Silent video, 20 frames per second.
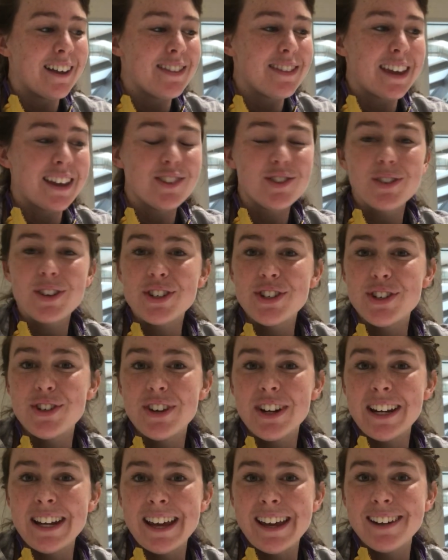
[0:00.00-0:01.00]
Thanks for
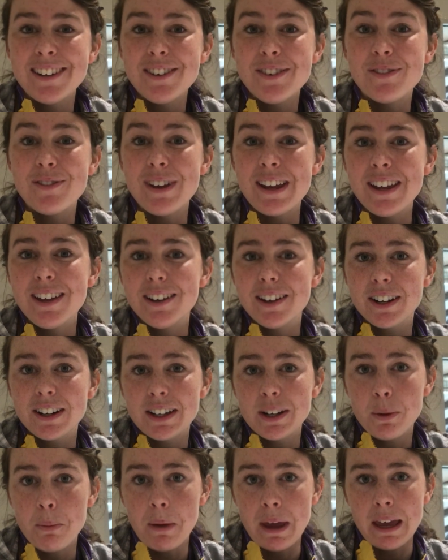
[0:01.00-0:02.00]
tuning in. We are
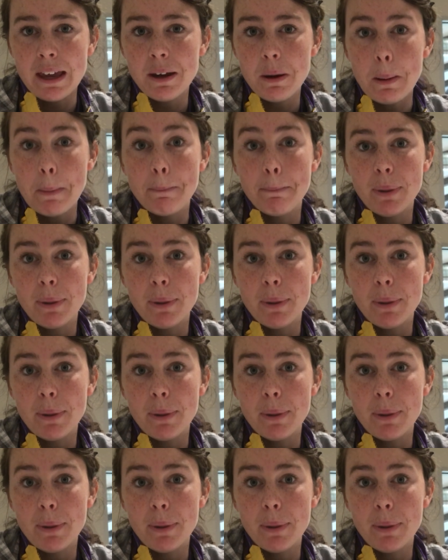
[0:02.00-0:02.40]
gonna make